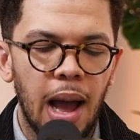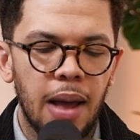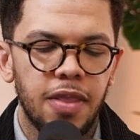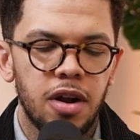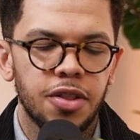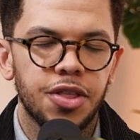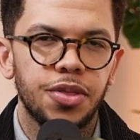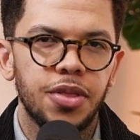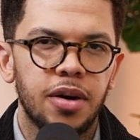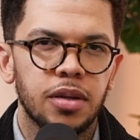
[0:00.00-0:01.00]
There
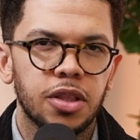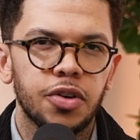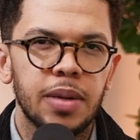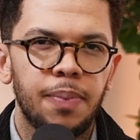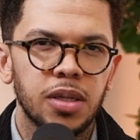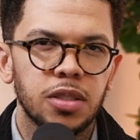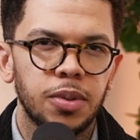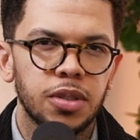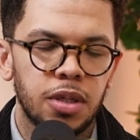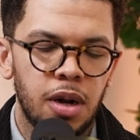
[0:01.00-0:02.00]
are three possible
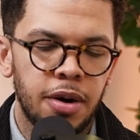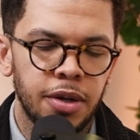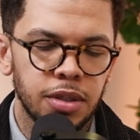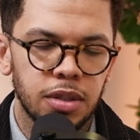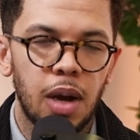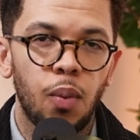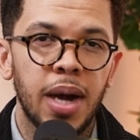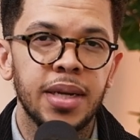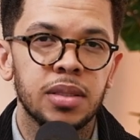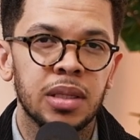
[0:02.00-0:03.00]
scenarios.
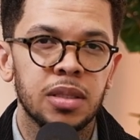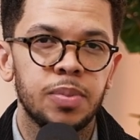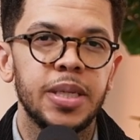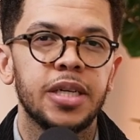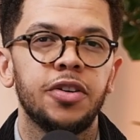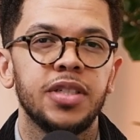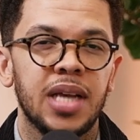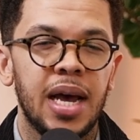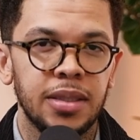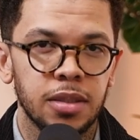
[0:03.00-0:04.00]
One is that the Speaker
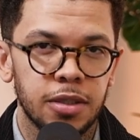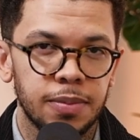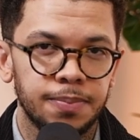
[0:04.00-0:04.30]
resigns